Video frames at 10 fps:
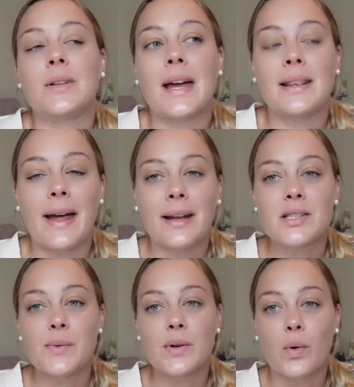I like
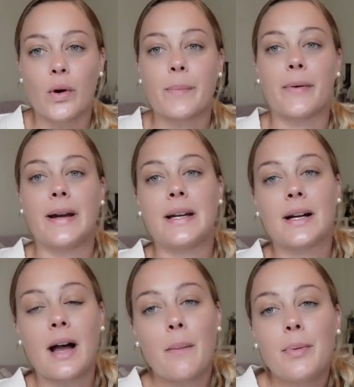to incorporate a
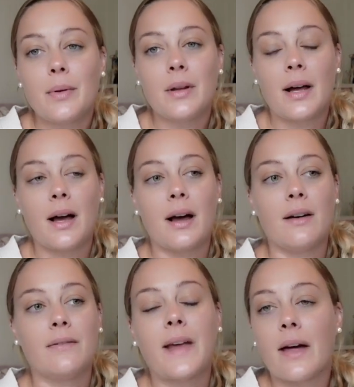couple
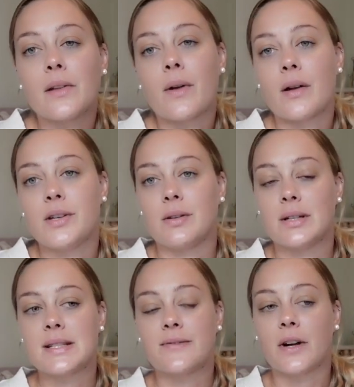of Gather Round
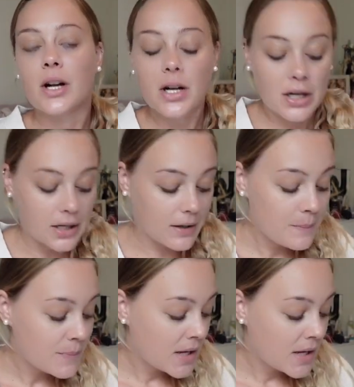units for her